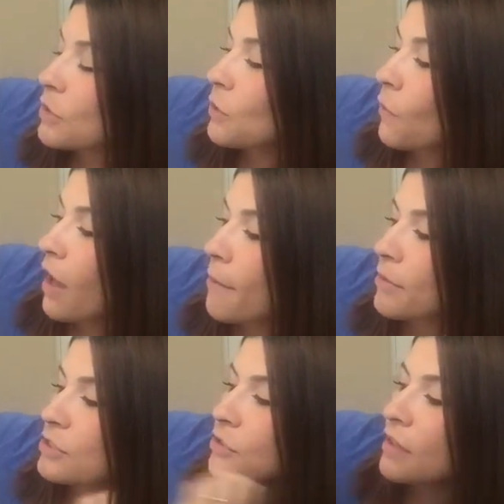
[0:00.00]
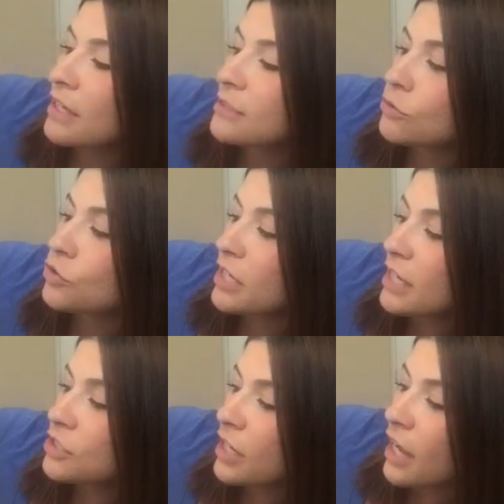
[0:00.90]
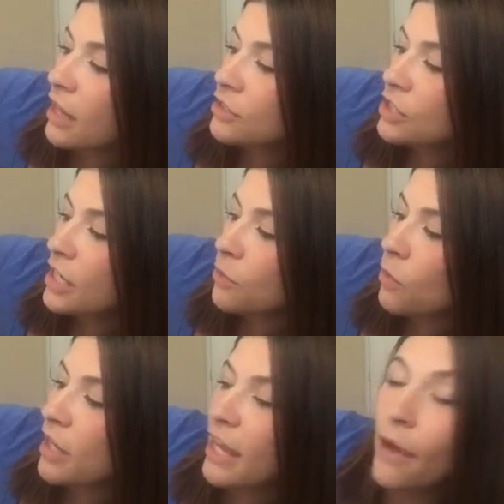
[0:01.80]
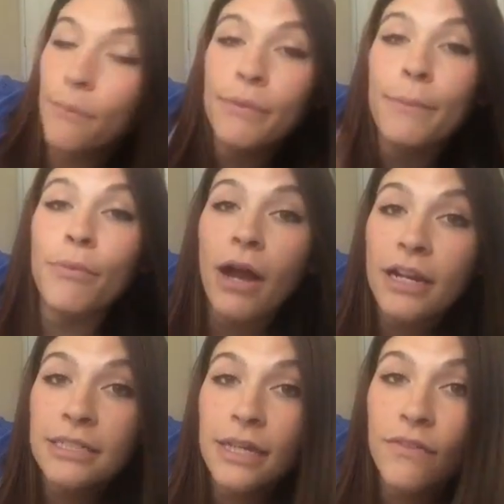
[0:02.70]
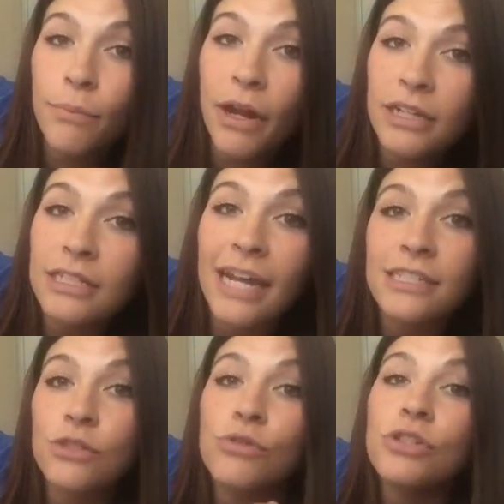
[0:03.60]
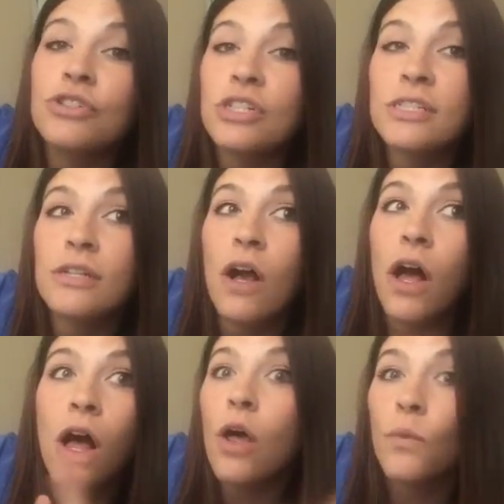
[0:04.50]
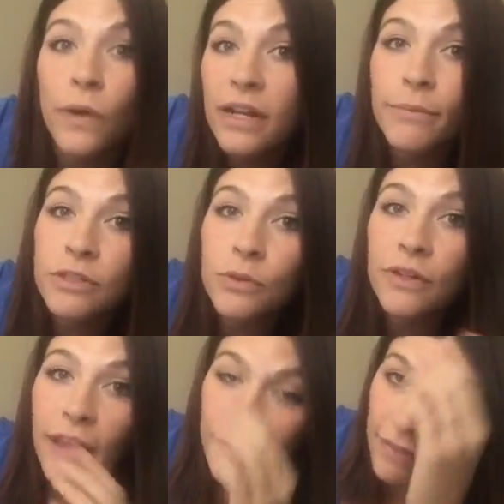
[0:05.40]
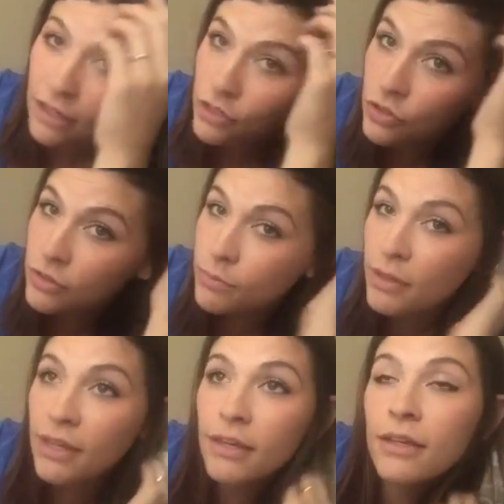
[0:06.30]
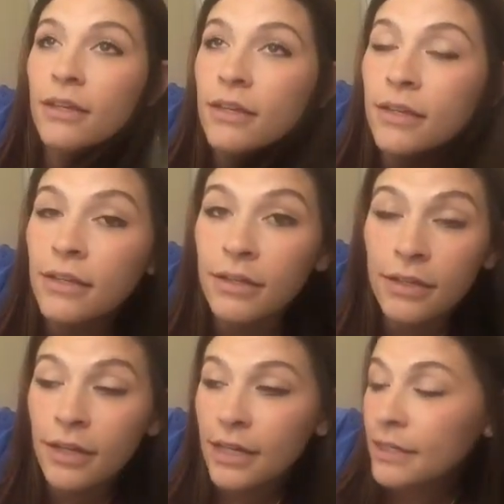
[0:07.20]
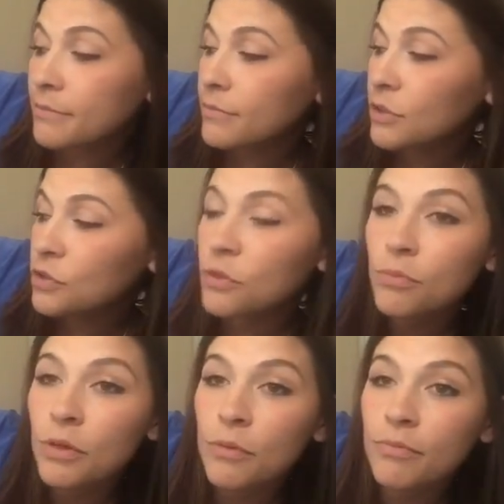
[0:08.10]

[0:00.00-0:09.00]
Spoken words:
when you accomplish your things. So drinking Shakeology and working out, be a product of the product. Guys, you should just already be doing that. That shouldn't be, you should